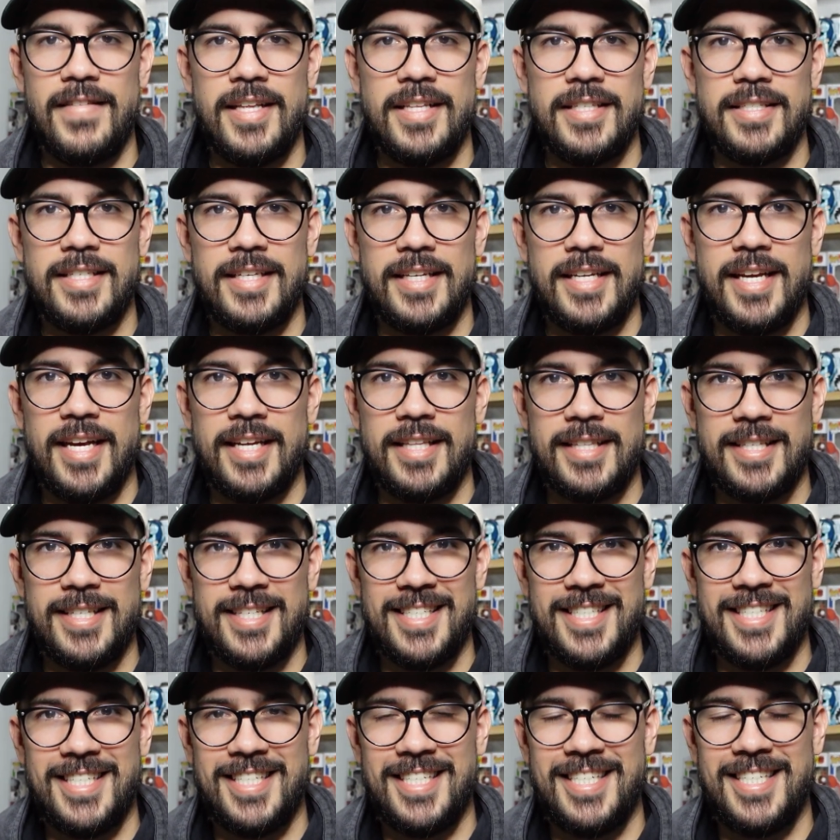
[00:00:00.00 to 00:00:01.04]
to get
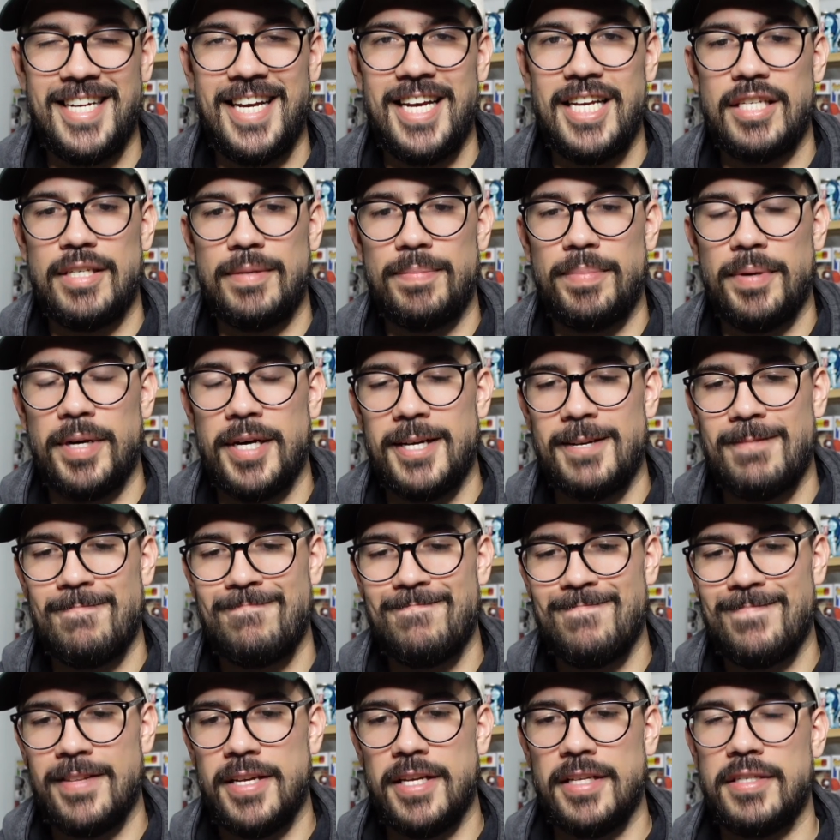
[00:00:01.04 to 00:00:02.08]
this chase, but
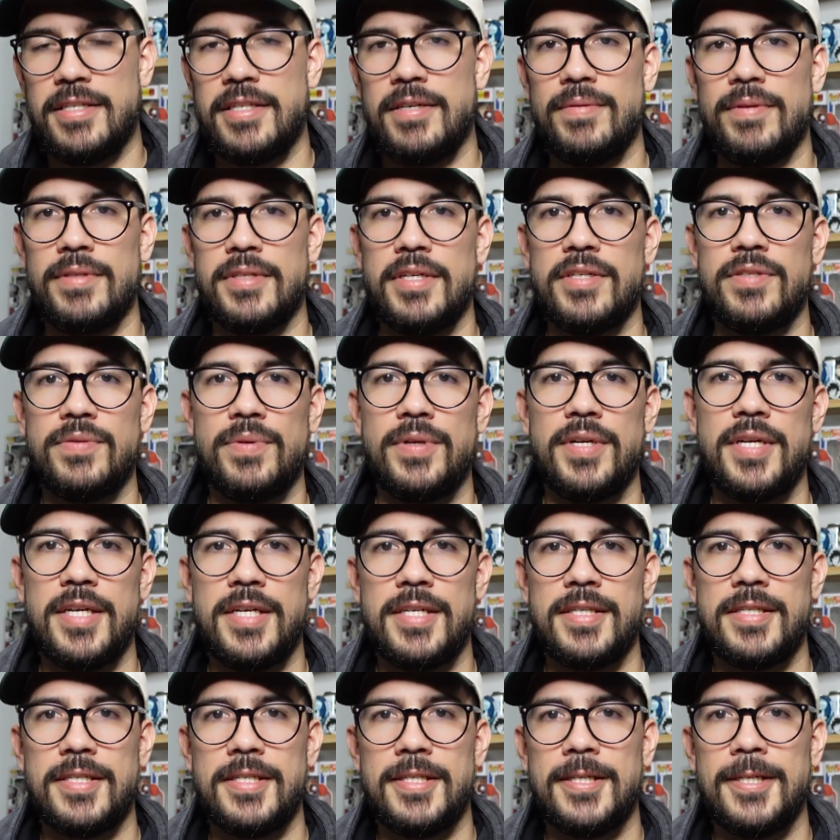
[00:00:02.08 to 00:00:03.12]
let's see what this one
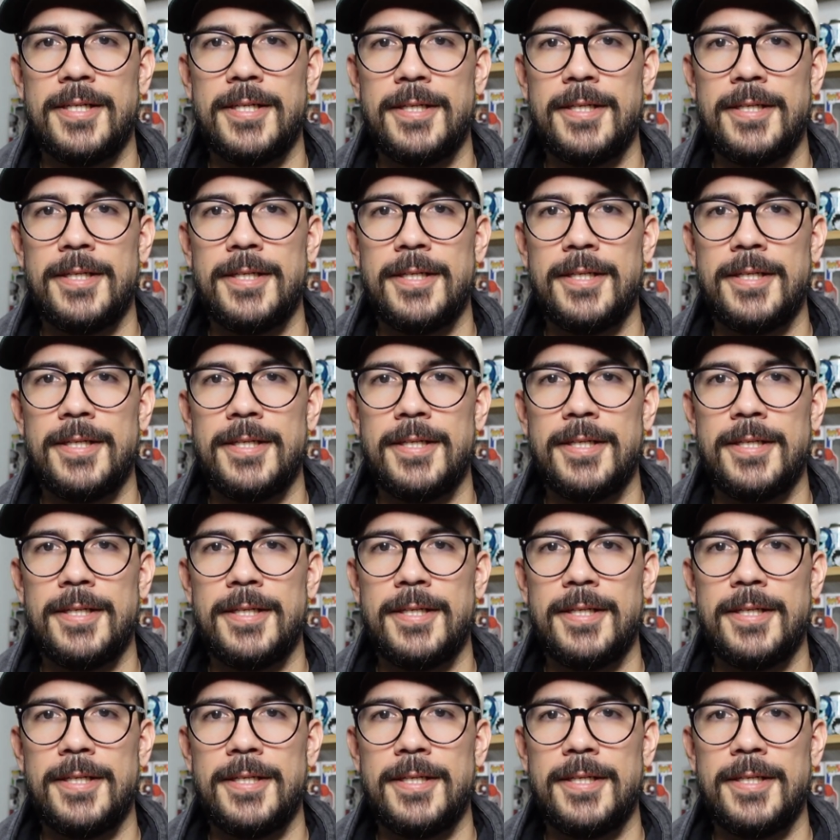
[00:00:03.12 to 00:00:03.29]
is.